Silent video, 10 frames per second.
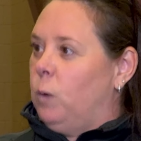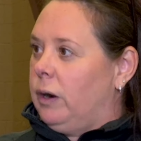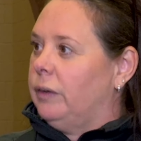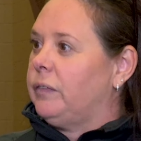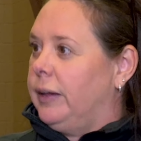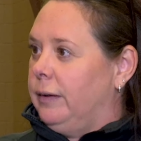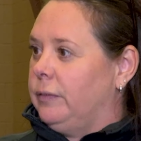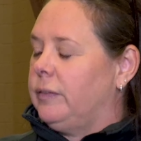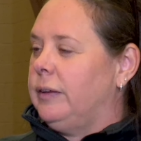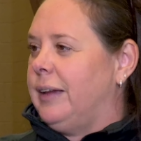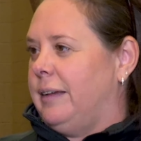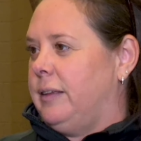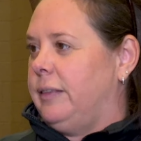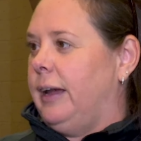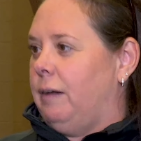water skills
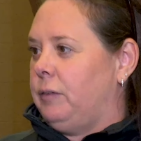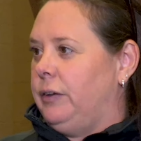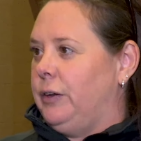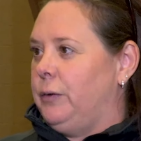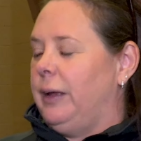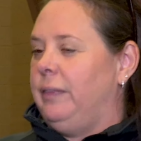test that they have to do.